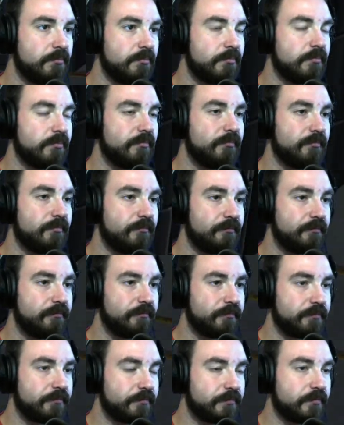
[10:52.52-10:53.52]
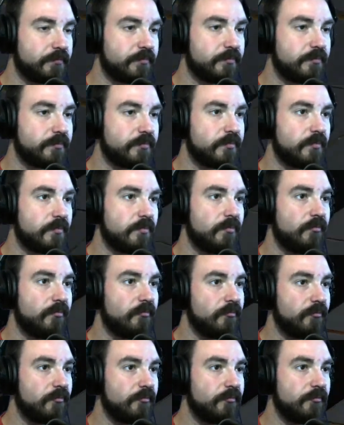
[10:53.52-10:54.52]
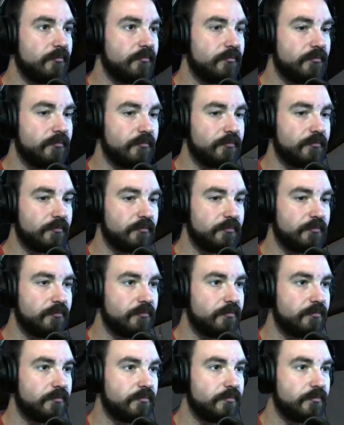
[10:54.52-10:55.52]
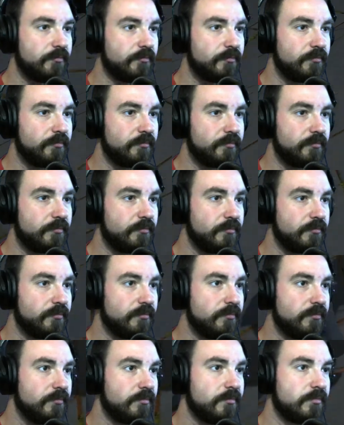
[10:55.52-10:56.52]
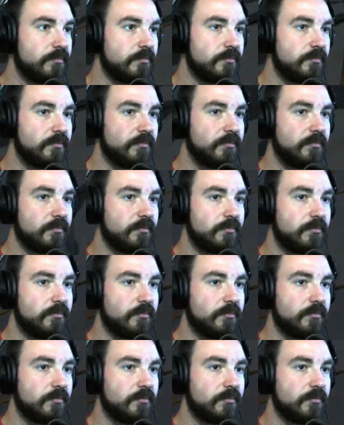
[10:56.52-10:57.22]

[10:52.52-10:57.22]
[no speech]